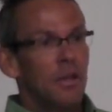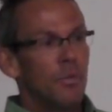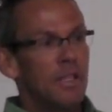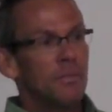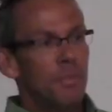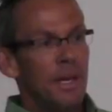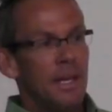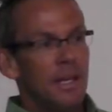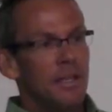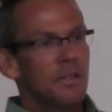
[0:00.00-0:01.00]
The reason
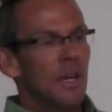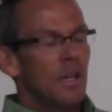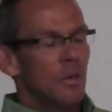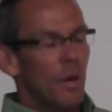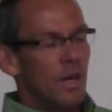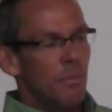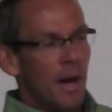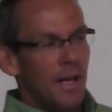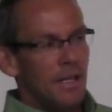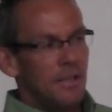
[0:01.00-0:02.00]
being is the way your
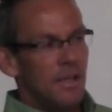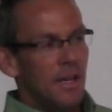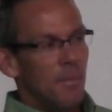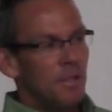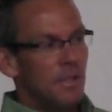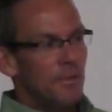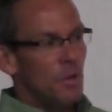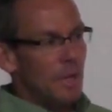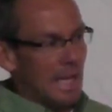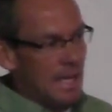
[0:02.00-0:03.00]
body is set up is if
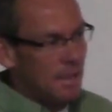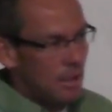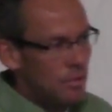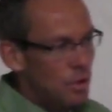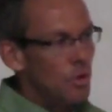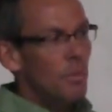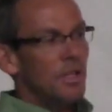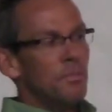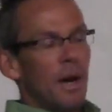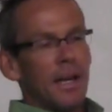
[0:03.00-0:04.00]
you eat too
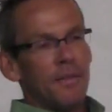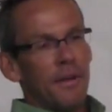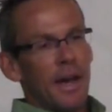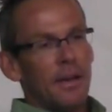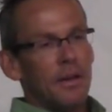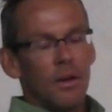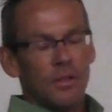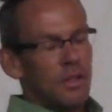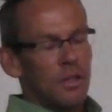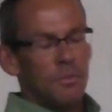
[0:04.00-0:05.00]
much body fat, or
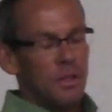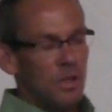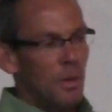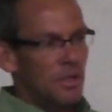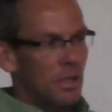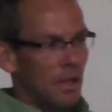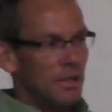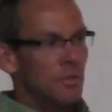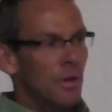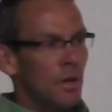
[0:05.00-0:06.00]
excuse me, too much
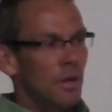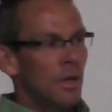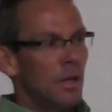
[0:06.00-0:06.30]
cholesterol,